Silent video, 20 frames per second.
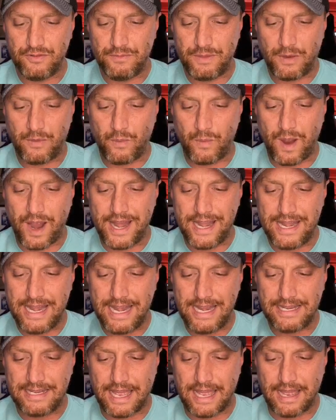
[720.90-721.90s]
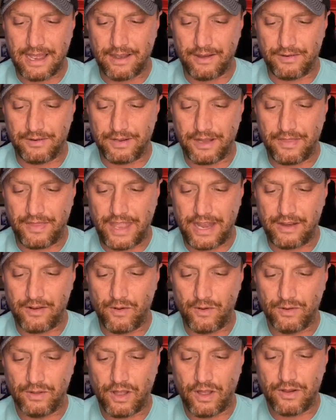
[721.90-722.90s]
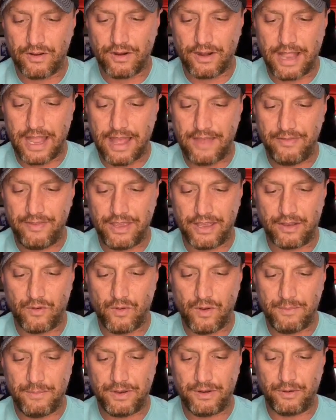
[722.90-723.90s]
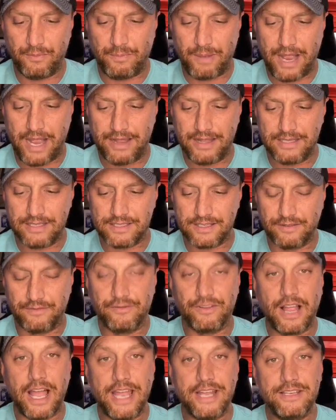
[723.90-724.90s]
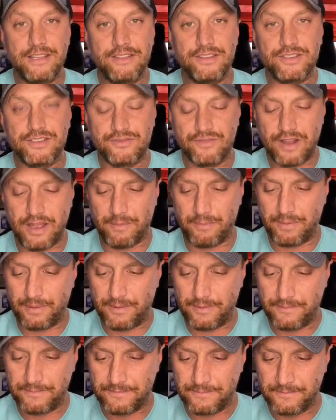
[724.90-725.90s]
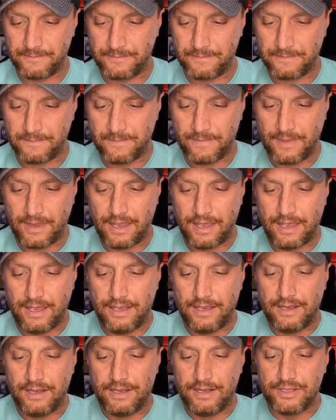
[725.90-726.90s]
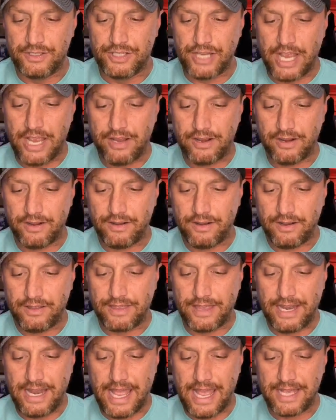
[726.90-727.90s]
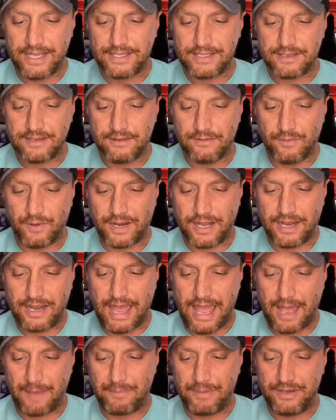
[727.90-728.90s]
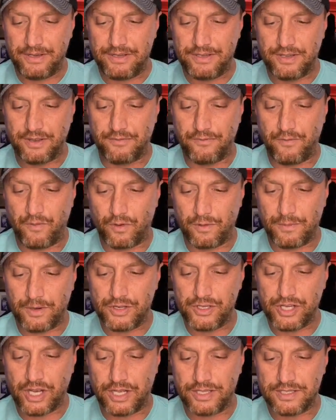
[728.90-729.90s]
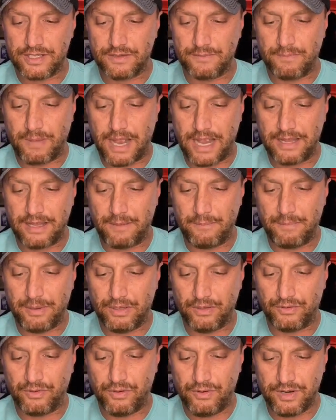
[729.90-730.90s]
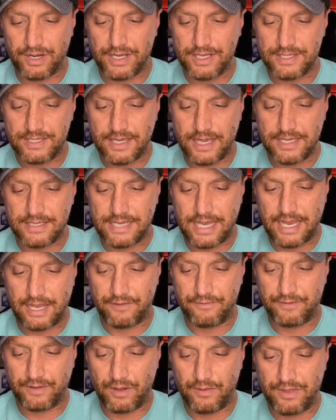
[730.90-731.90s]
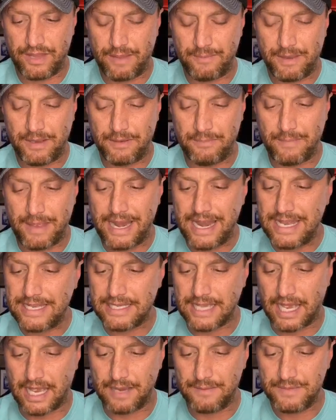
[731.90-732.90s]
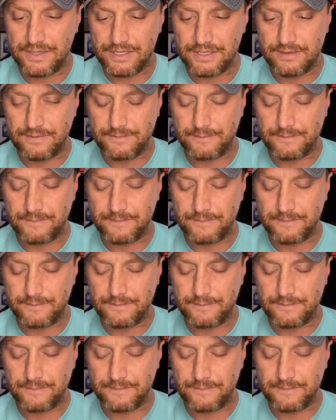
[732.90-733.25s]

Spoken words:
be winding down and they no longer had the equipment or pilots to fly to the Strip. Jaeger then asked what had happened to former Johnson pilot Bill Doris, as he had flown them in many times.